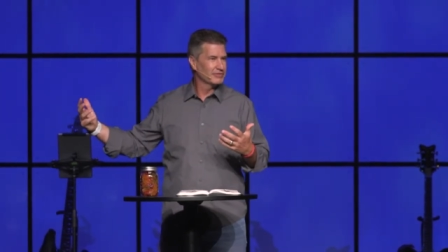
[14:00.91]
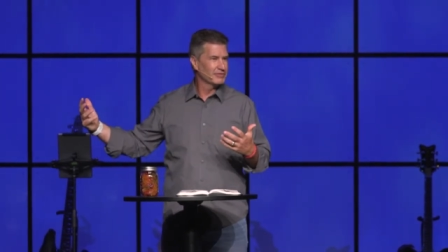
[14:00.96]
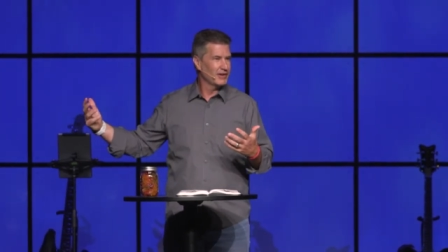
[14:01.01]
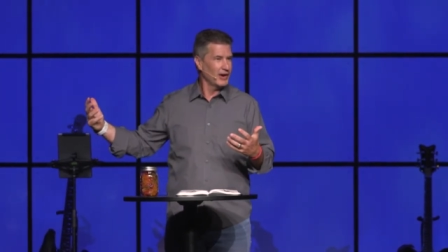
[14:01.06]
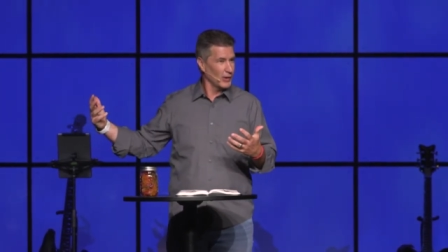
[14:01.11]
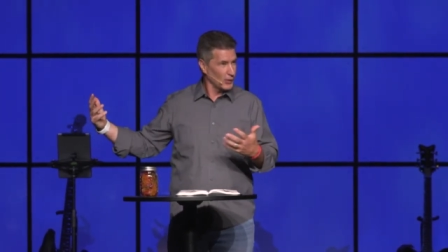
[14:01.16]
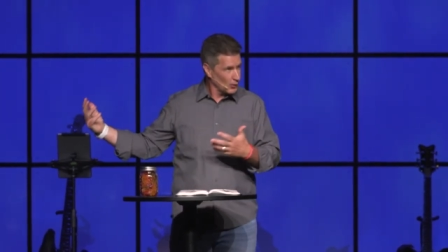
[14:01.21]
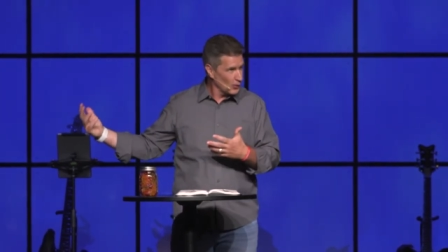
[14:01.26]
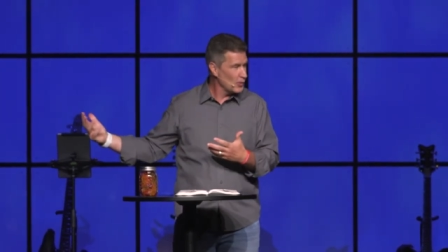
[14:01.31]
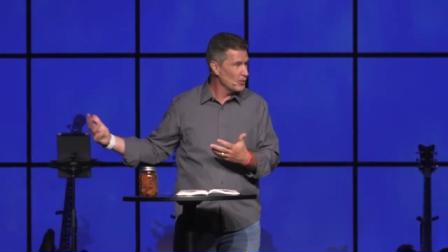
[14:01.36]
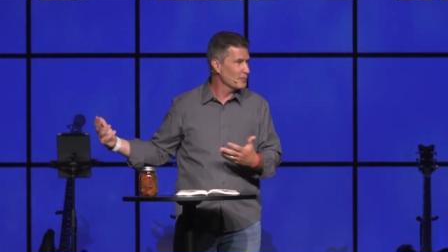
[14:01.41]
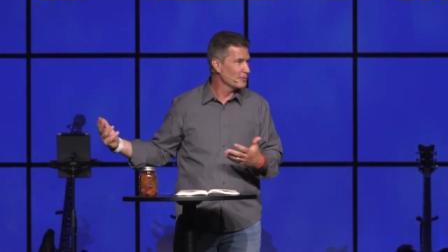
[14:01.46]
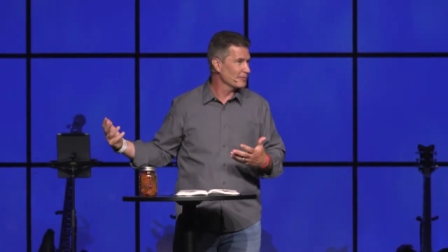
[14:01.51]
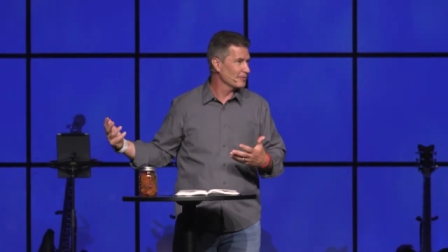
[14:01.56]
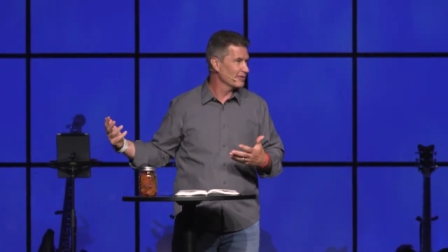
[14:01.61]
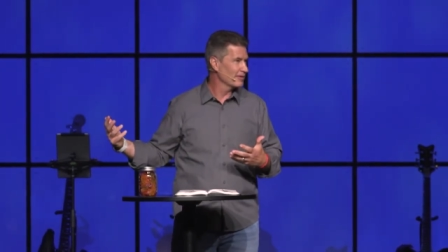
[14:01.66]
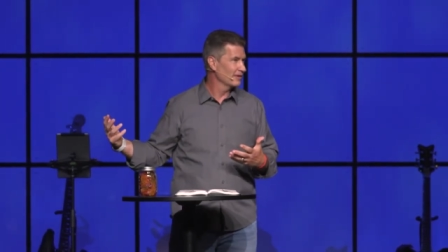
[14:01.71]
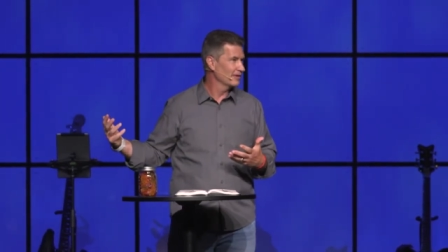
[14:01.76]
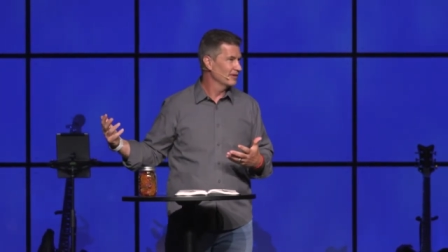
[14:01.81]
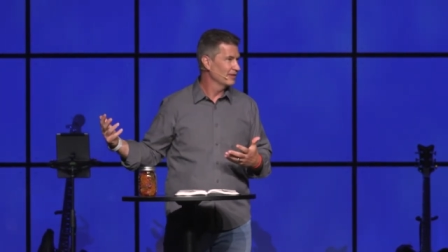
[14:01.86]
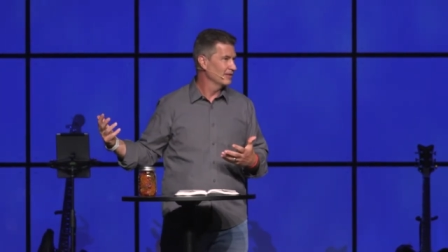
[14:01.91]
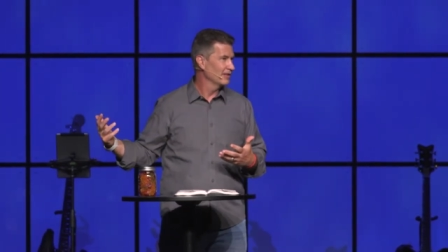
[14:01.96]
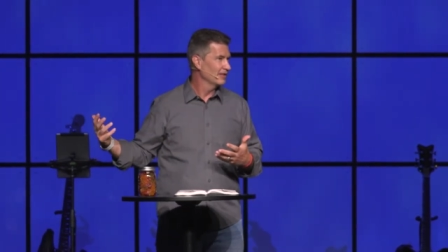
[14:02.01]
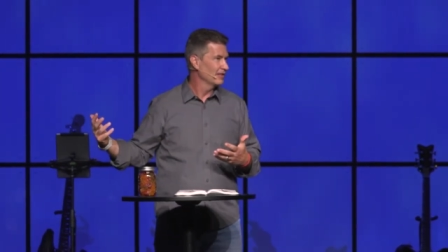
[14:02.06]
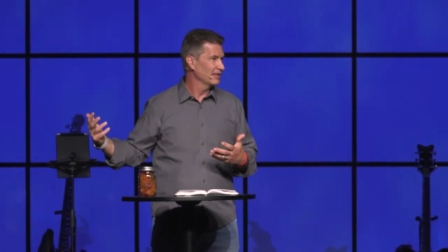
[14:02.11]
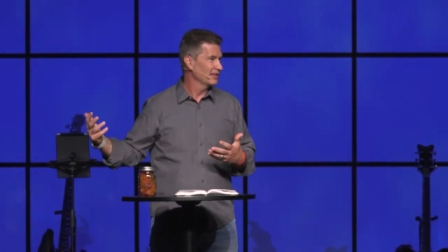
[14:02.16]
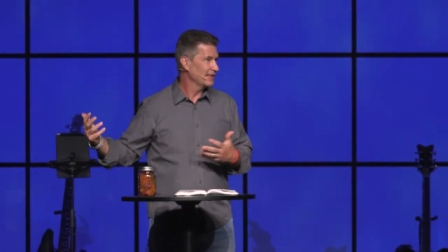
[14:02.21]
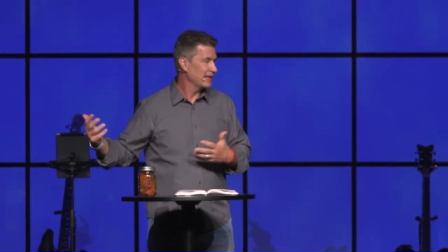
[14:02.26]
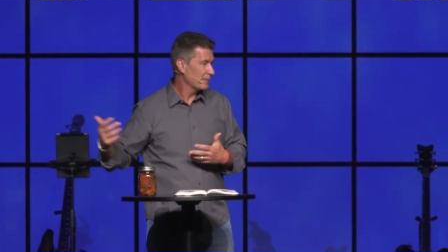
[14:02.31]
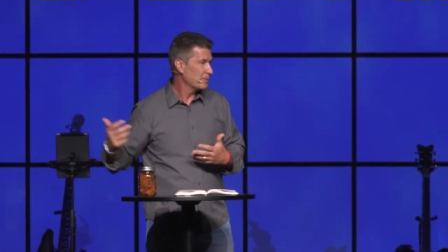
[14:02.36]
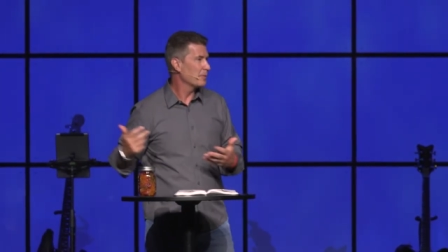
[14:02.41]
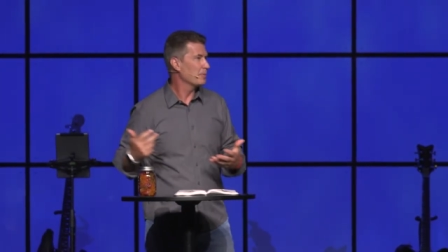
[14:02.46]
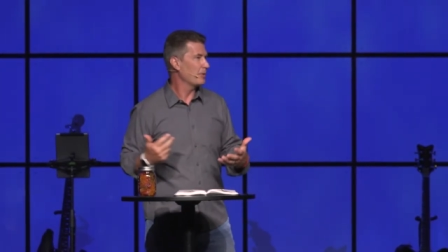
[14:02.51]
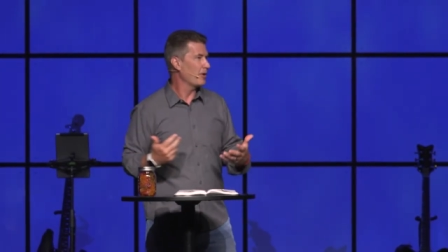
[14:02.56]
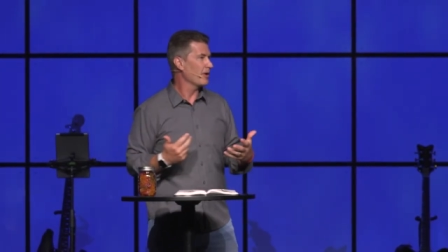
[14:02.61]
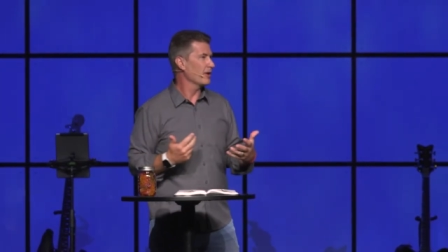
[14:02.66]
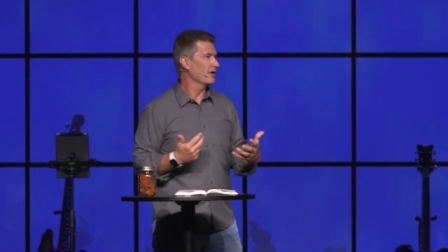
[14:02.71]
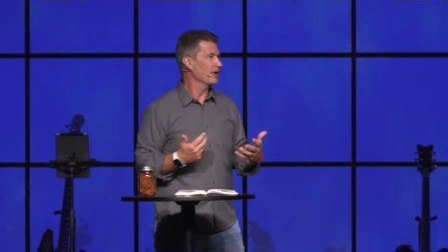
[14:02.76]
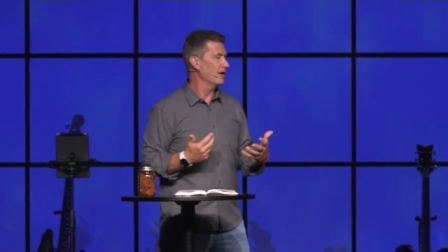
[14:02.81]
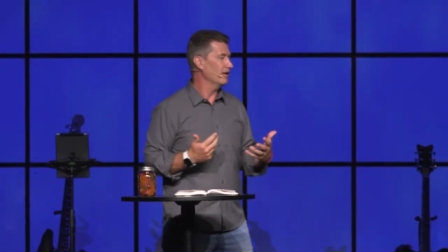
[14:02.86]
a group that I'm a
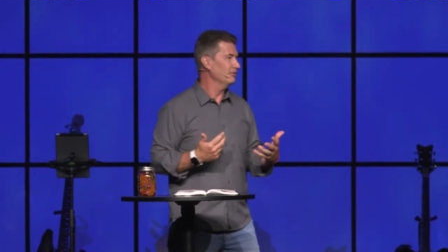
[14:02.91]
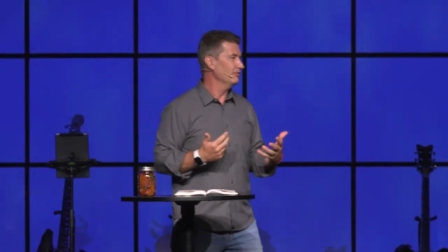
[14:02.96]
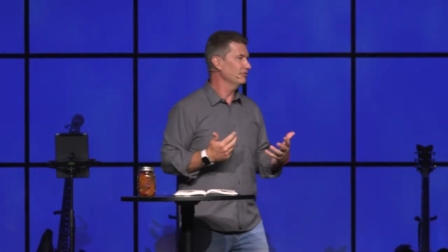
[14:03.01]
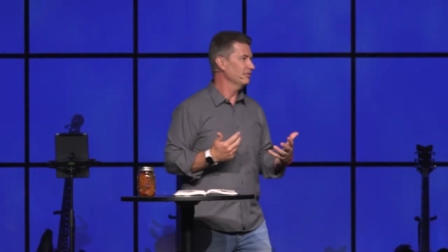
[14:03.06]
part of.